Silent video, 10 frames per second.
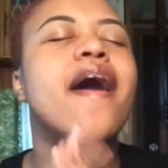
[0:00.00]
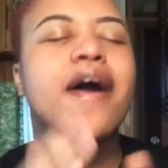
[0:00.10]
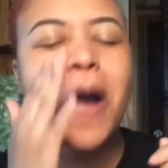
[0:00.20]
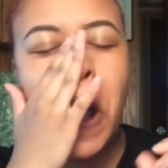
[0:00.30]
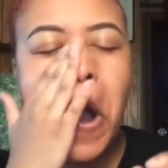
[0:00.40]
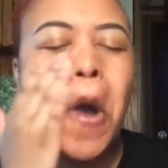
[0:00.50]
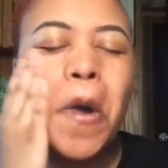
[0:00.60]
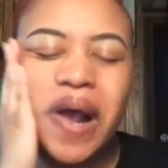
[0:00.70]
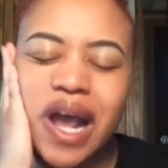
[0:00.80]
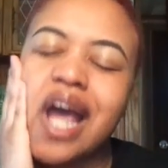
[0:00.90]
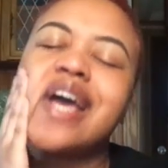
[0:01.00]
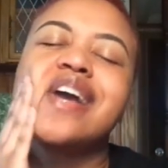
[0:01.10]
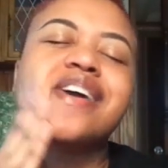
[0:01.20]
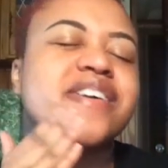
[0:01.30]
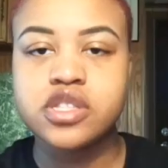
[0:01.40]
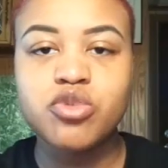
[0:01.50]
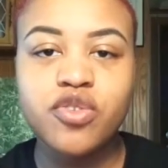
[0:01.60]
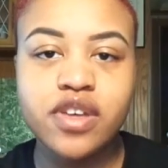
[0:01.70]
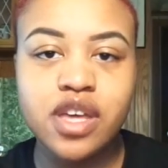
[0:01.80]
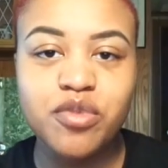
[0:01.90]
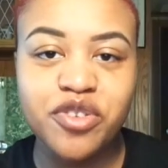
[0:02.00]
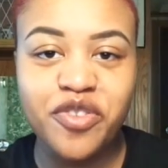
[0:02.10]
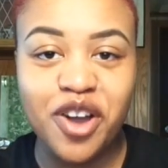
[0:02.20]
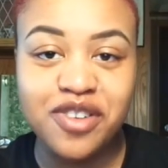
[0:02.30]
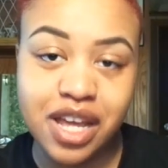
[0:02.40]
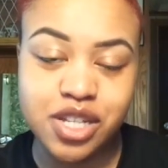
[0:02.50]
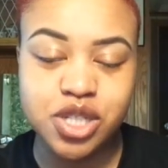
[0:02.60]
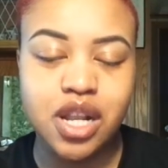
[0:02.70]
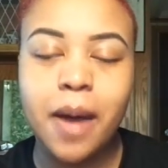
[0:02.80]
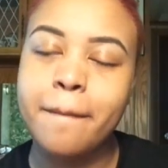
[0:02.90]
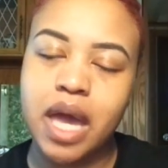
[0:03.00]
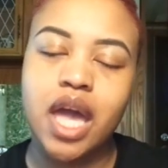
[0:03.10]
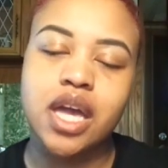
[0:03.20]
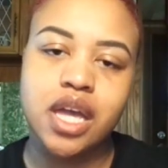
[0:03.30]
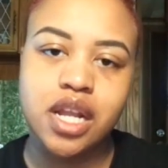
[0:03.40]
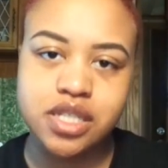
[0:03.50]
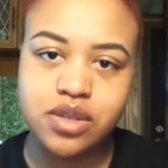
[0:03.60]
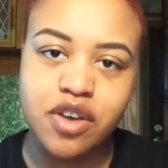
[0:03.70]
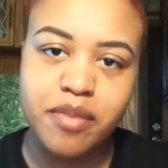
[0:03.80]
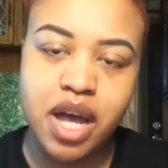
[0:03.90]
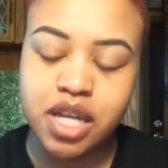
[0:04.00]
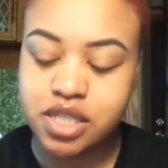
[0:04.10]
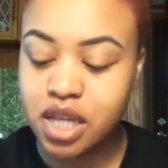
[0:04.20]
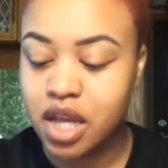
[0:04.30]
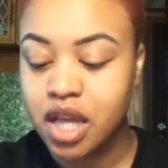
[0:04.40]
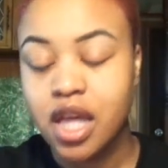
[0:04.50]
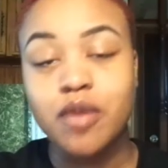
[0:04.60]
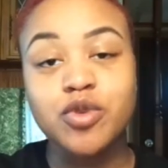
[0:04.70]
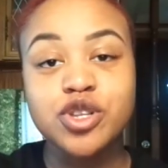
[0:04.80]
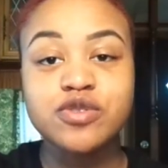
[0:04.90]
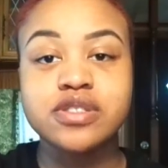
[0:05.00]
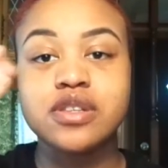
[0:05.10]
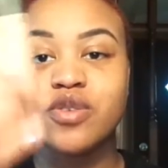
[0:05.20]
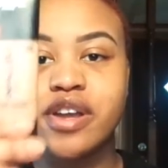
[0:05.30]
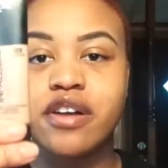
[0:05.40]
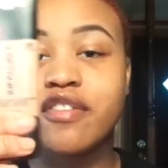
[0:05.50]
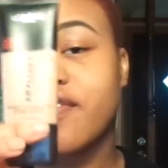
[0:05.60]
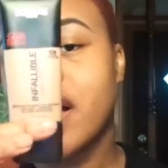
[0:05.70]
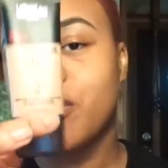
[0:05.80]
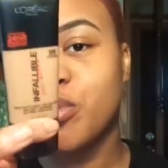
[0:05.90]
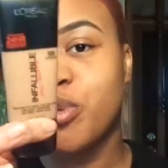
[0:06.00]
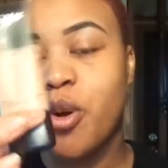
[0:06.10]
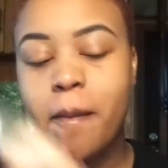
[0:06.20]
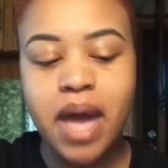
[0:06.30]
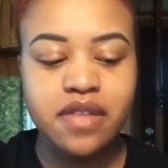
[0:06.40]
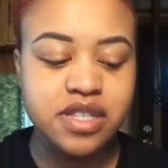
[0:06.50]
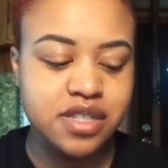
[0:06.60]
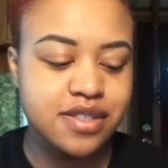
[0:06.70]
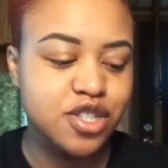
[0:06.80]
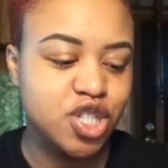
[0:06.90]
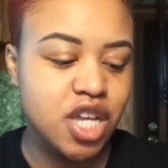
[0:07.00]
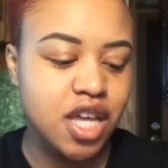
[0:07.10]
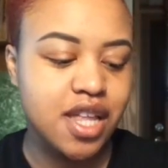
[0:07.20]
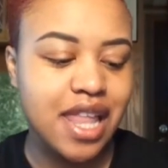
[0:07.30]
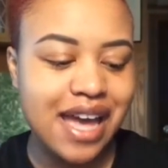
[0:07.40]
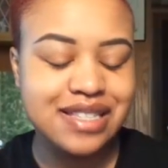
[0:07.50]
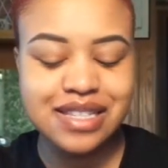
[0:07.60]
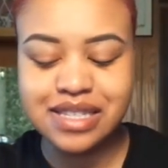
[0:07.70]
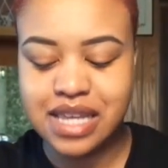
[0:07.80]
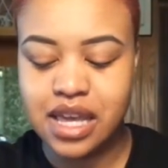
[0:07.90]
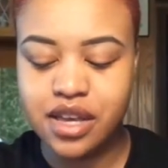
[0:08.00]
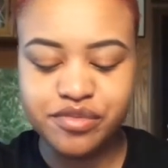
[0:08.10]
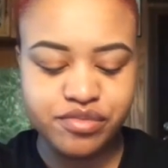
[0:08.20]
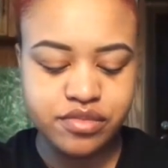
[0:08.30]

Okay. So moving in with foundation, I'm back and I still have my eyesight. I'm going to use the L'Oreal Infallible Pro Matte. This is in the shade Classic Tan.